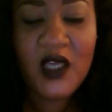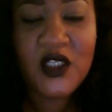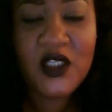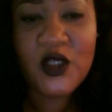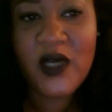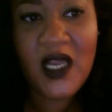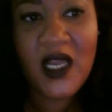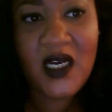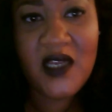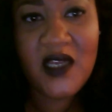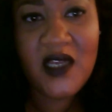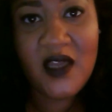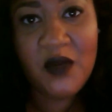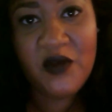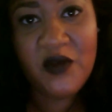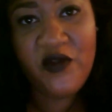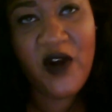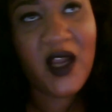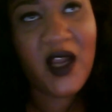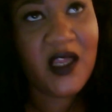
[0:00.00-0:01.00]
doing
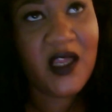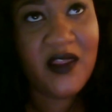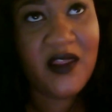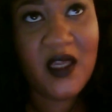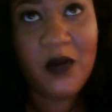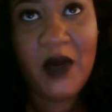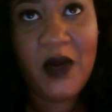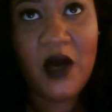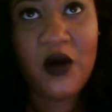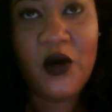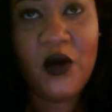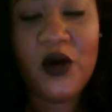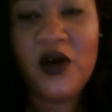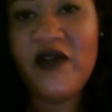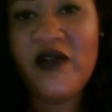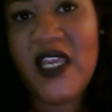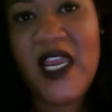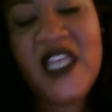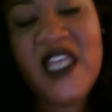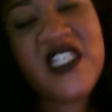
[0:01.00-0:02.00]
anything. Before I can think about going
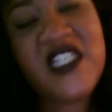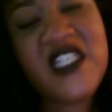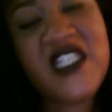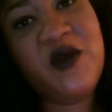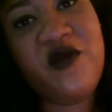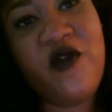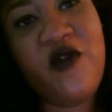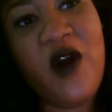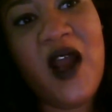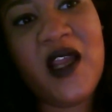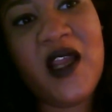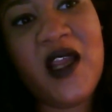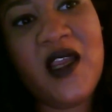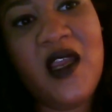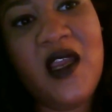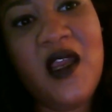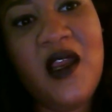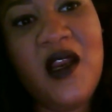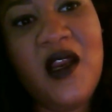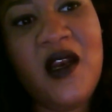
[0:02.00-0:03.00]
on vacation. Before I
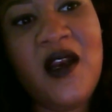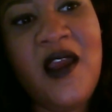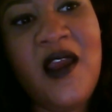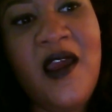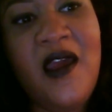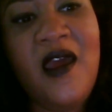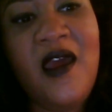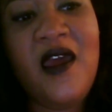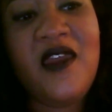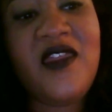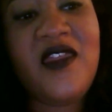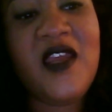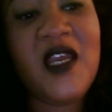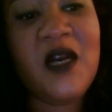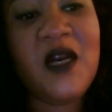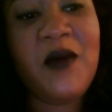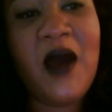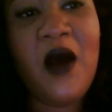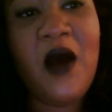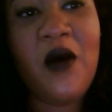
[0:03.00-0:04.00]
can
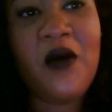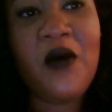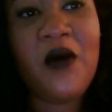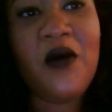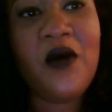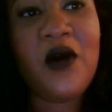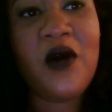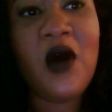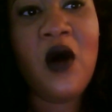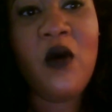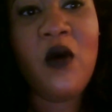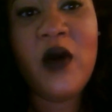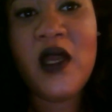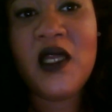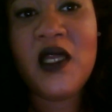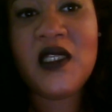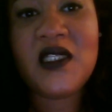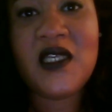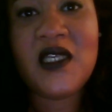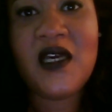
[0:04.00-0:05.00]
think about
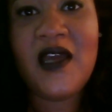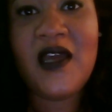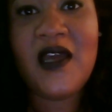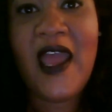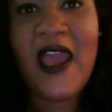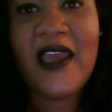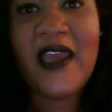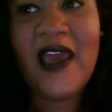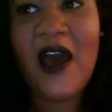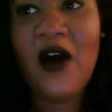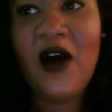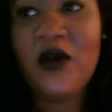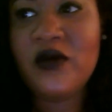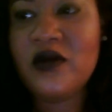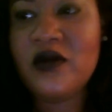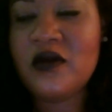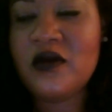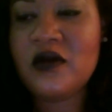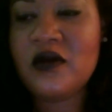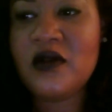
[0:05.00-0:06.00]
going to hang
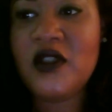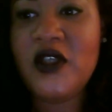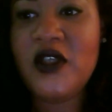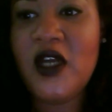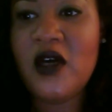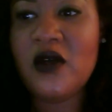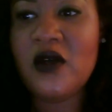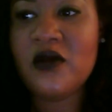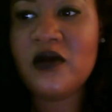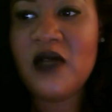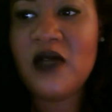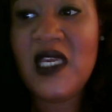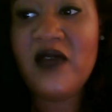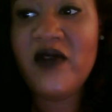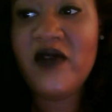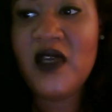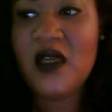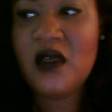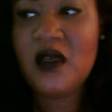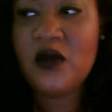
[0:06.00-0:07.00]
out. You know,
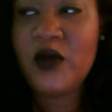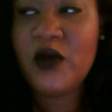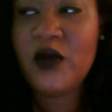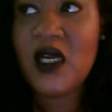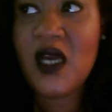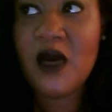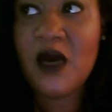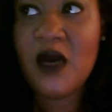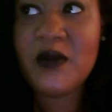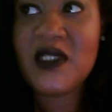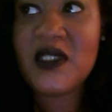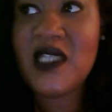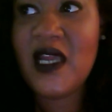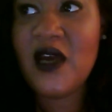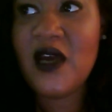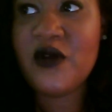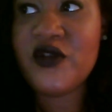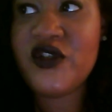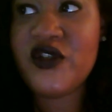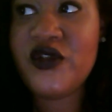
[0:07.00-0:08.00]
even when it comes
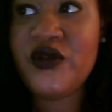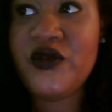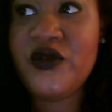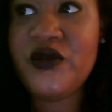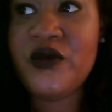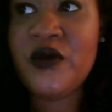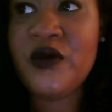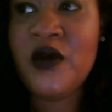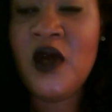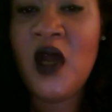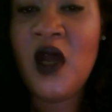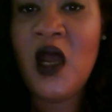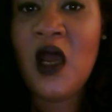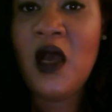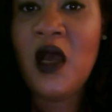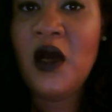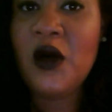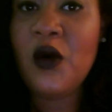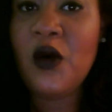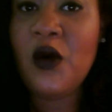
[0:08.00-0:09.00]
down to
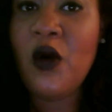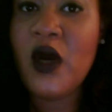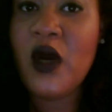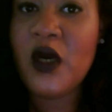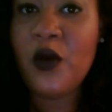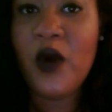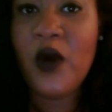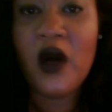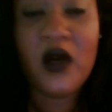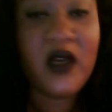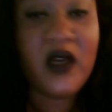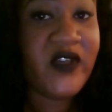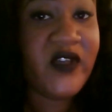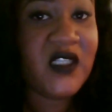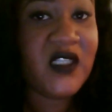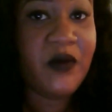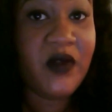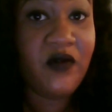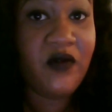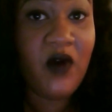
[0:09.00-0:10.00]
going to work, if
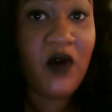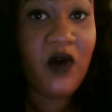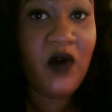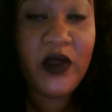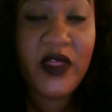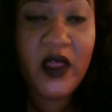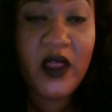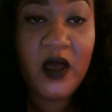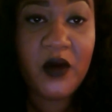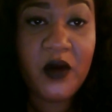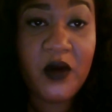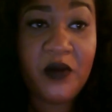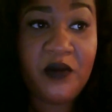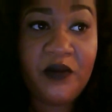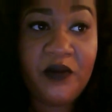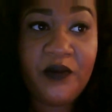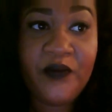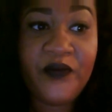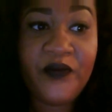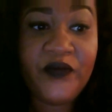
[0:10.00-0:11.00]
there's something wrong with
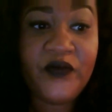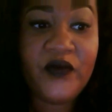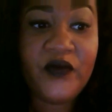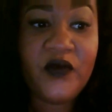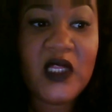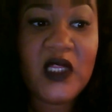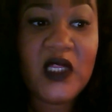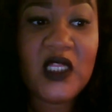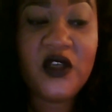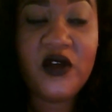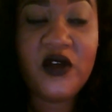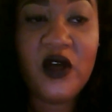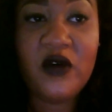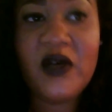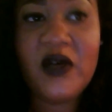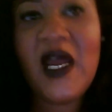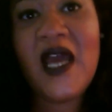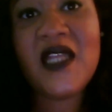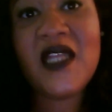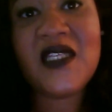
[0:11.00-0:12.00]
him, 9
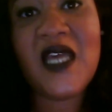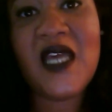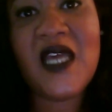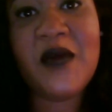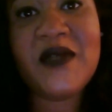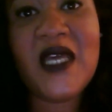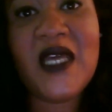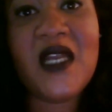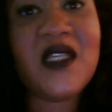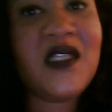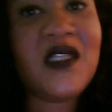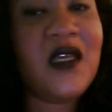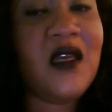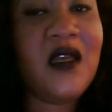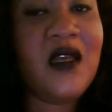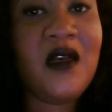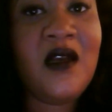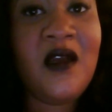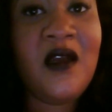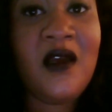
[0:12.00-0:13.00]
times out of
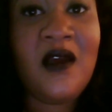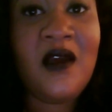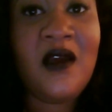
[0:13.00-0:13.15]
10,